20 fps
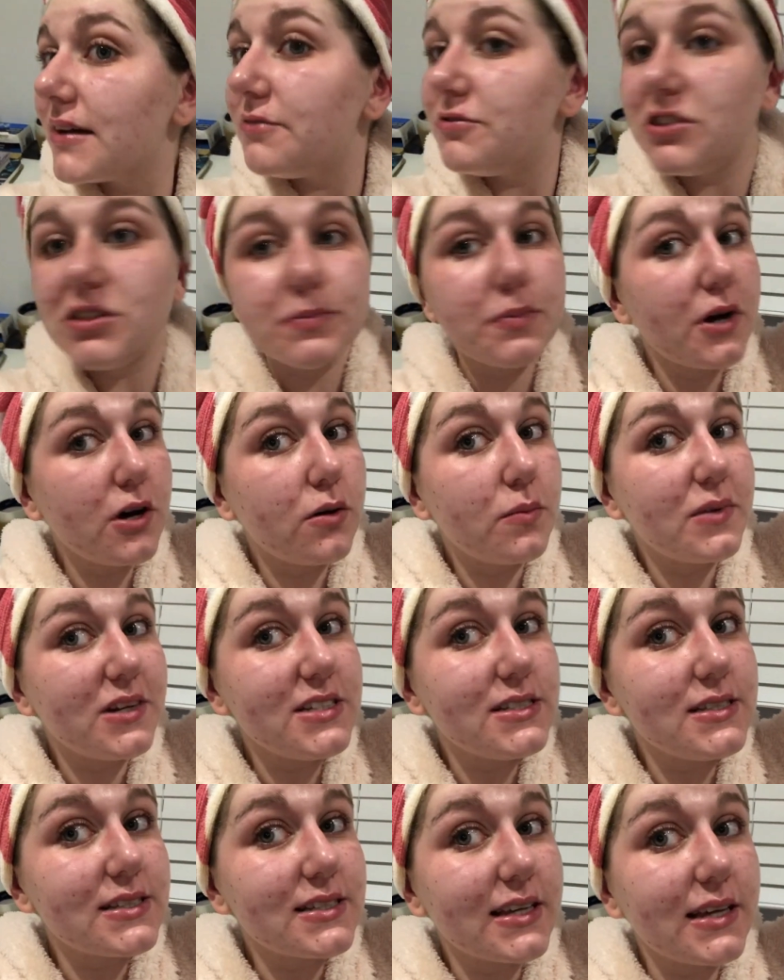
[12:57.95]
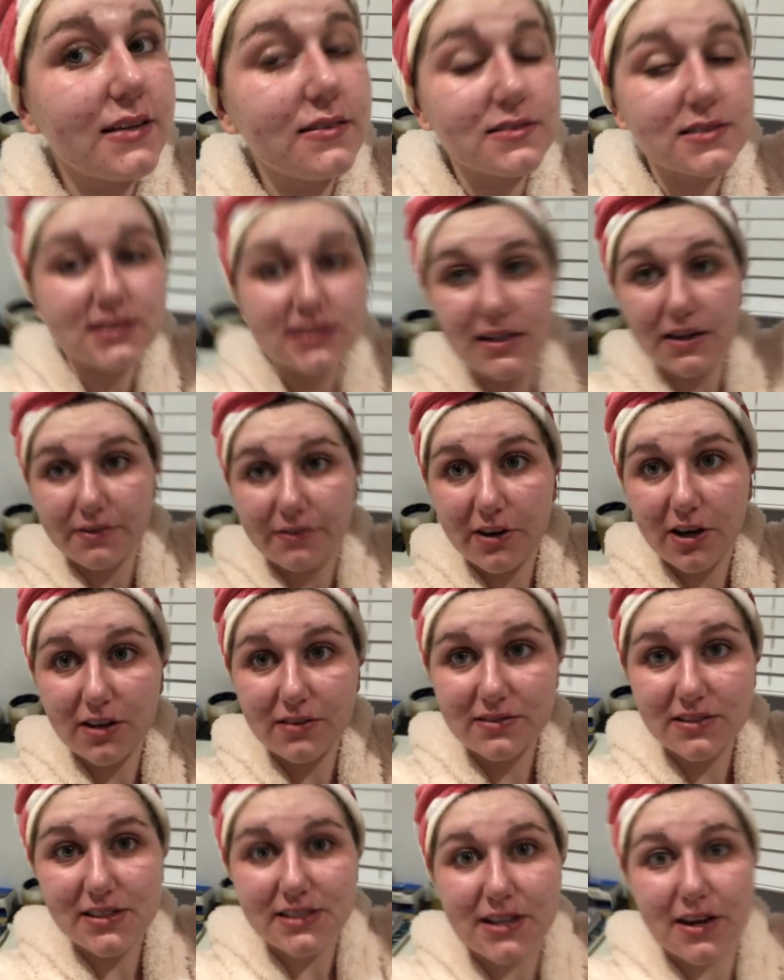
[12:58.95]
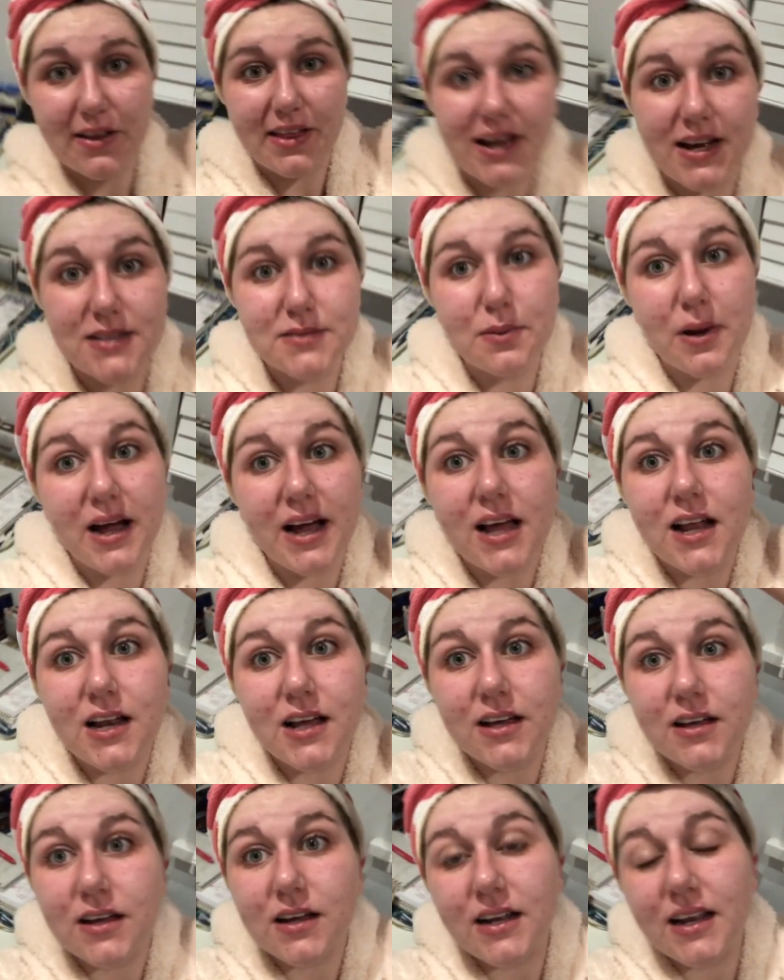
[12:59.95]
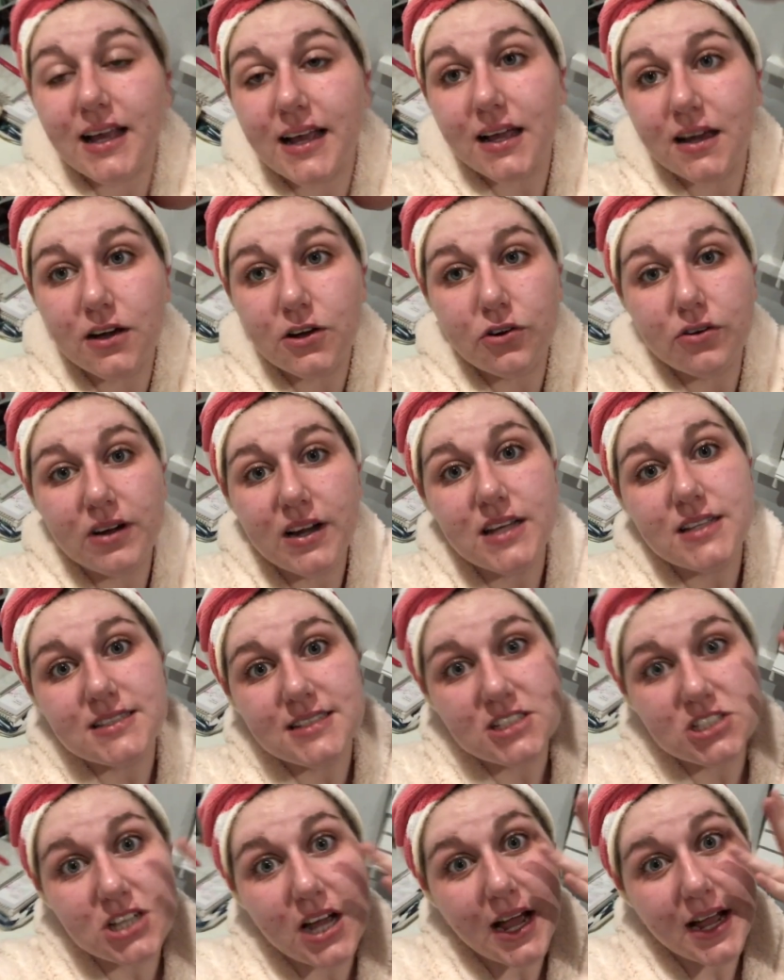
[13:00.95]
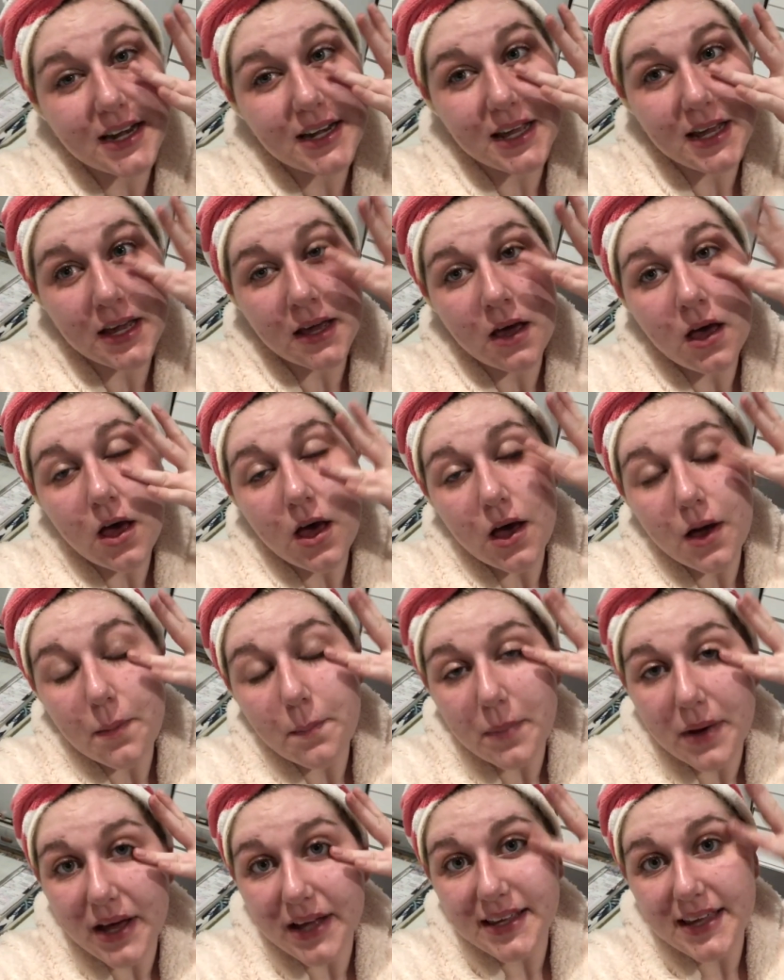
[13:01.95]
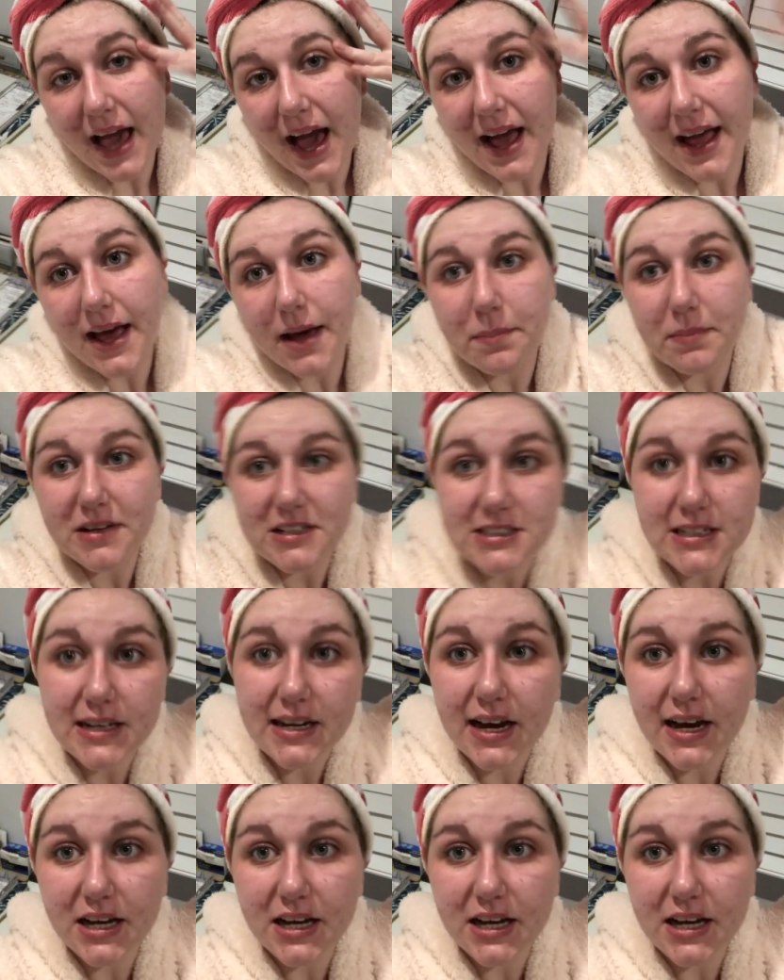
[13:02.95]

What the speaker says: I've just put all my skin stuff on, so that's why I look like crazy shiny. But yeah, I had my dinner.